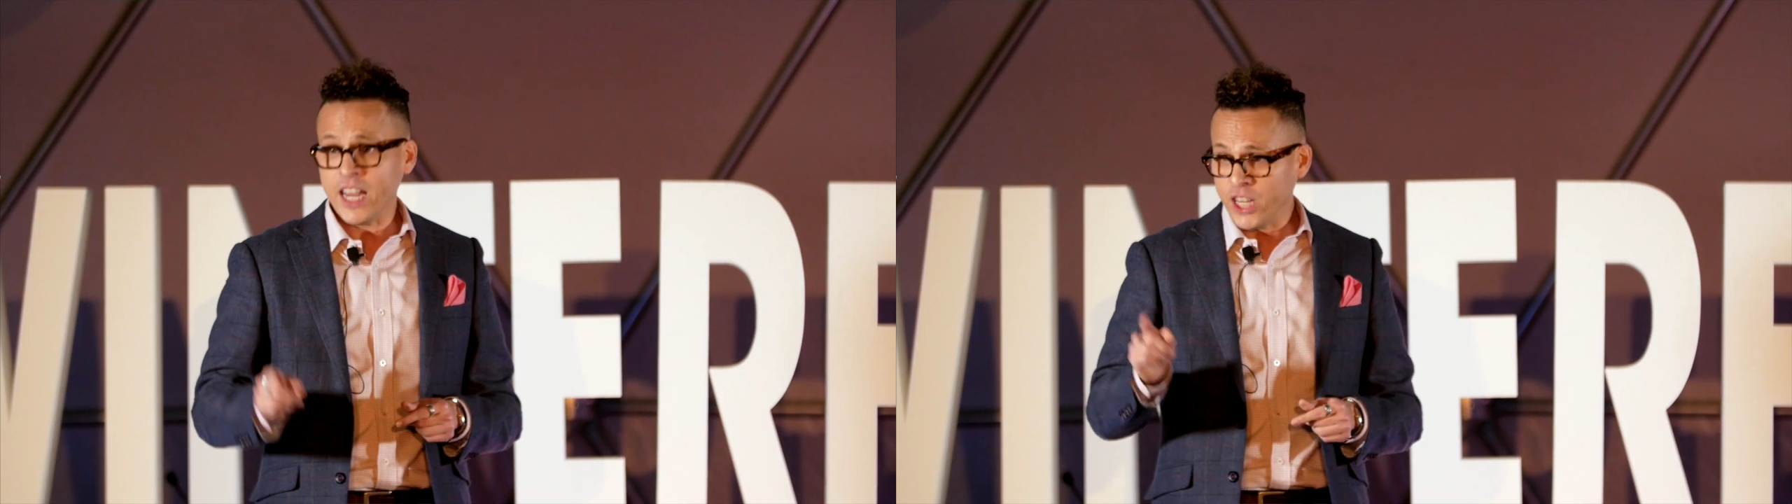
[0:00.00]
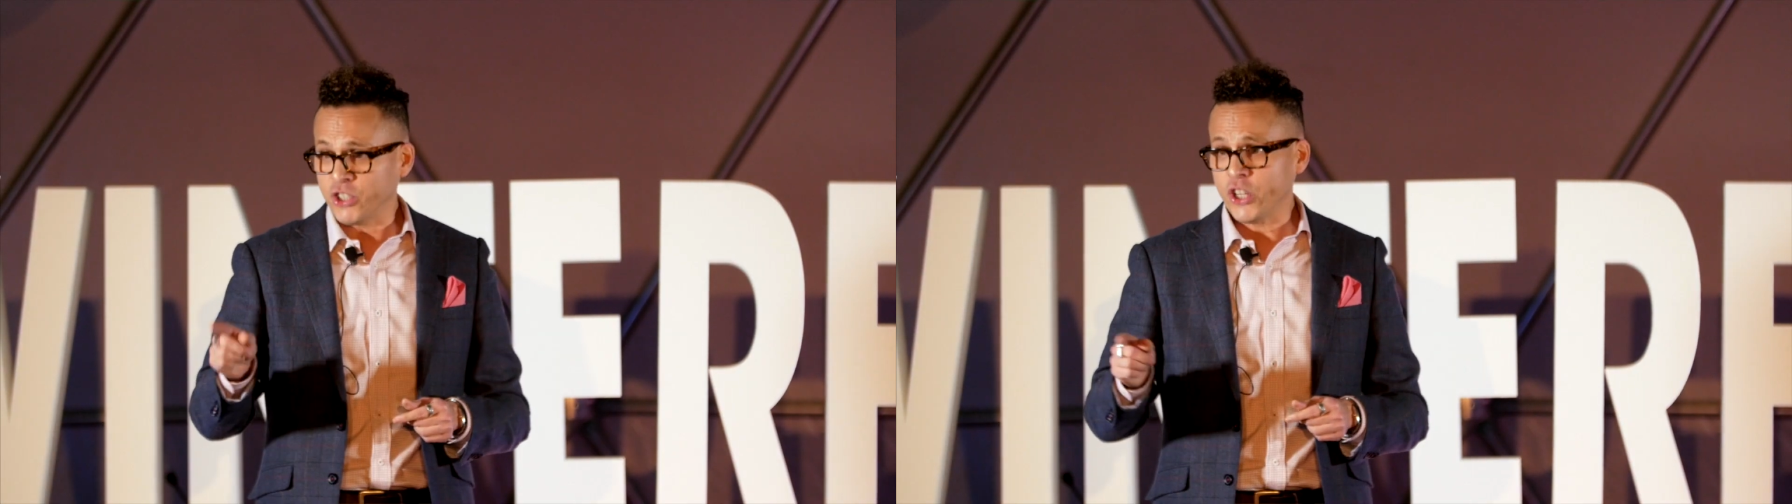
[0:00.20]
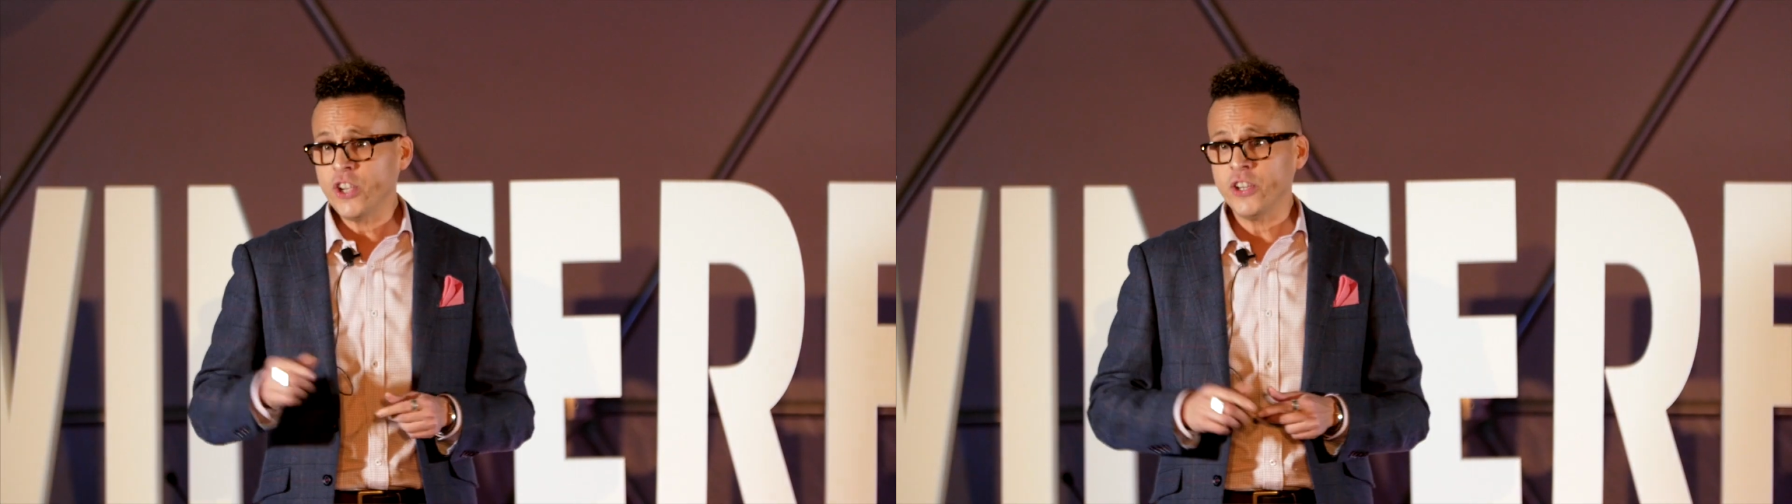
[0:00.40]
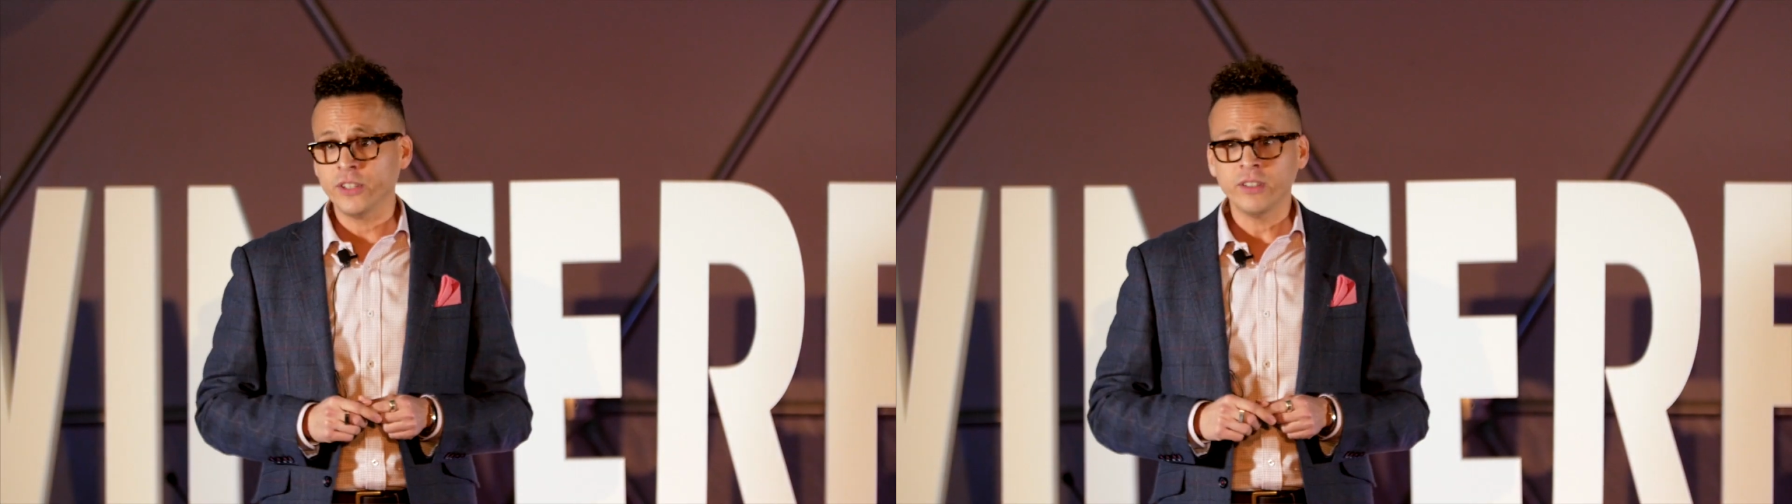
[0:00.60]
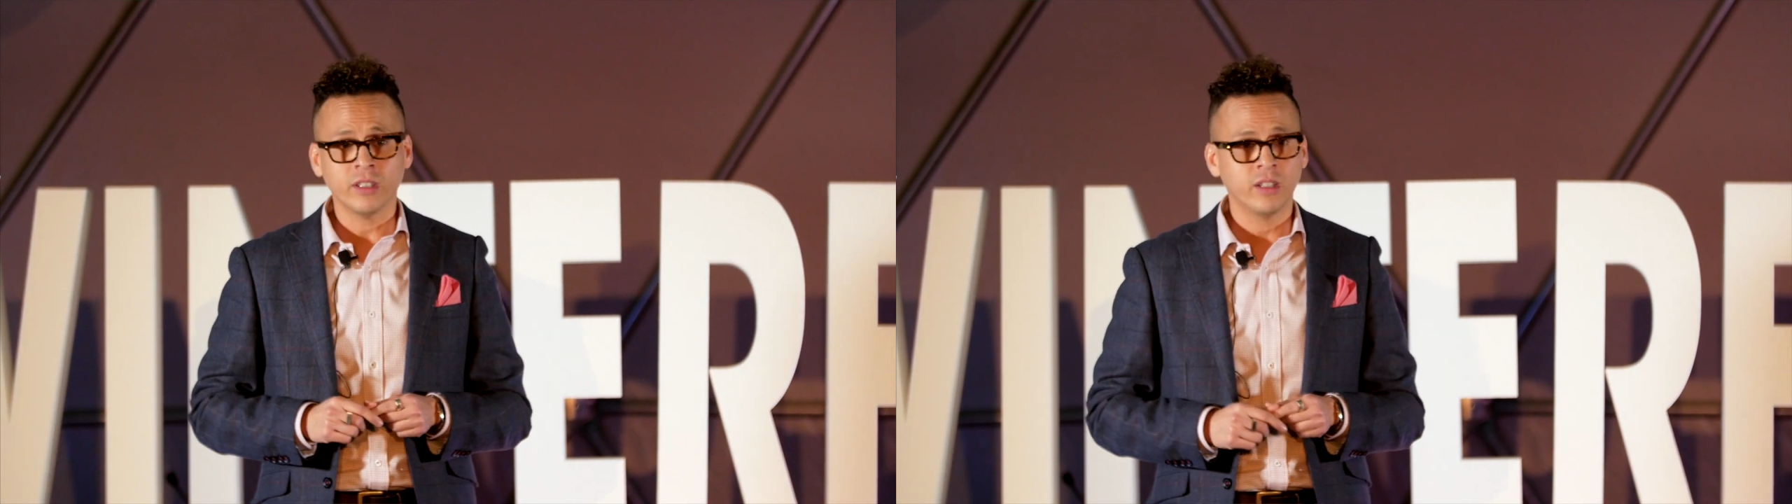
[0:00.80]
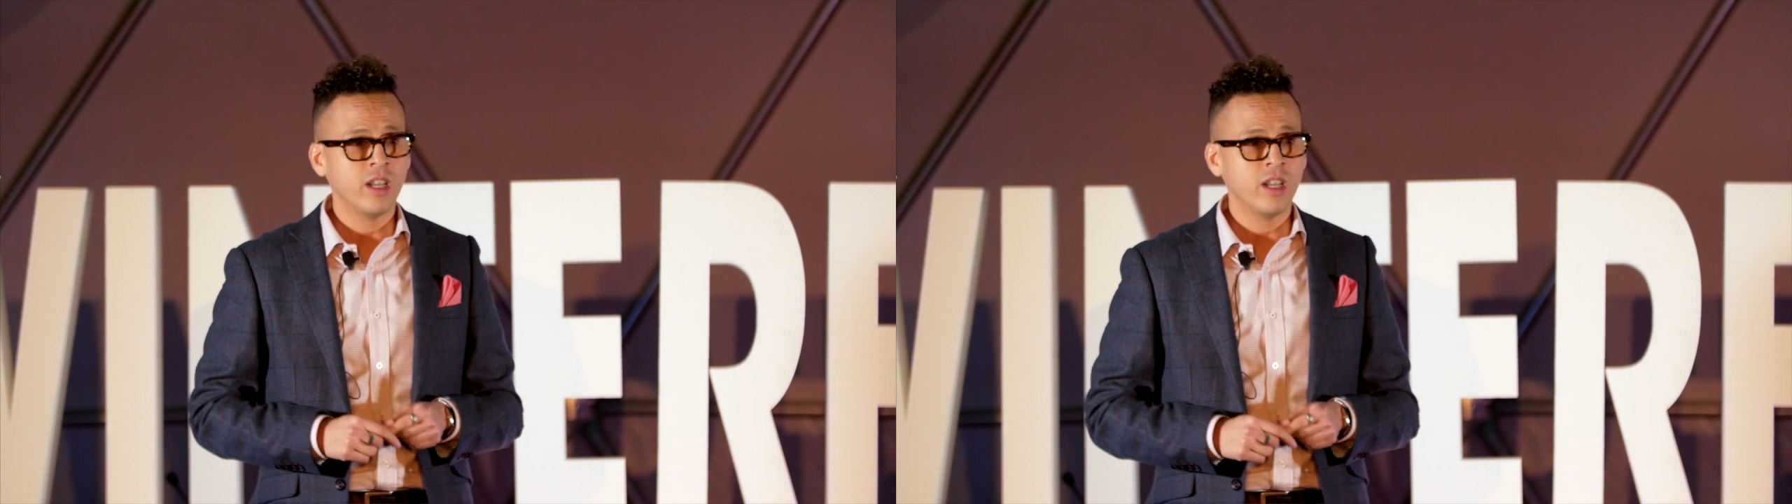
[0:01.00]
In turn,